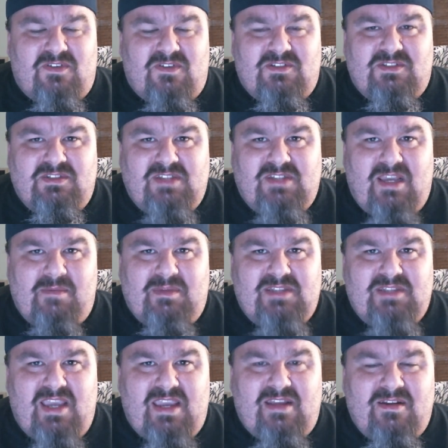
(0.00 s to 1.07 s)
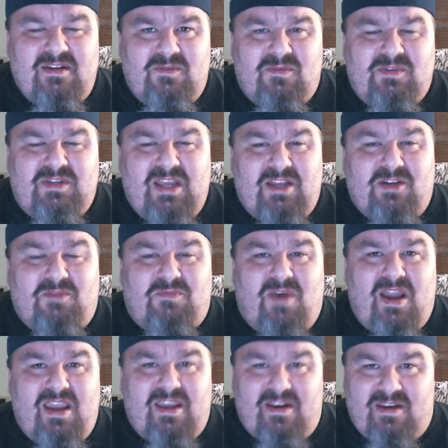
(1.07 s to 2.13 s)
versus Sami Zayn, with Daniel
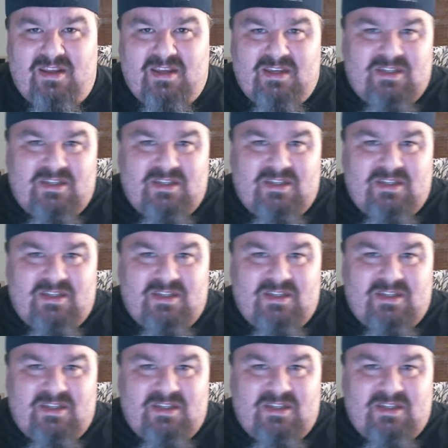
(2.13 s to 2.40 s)
Bryan,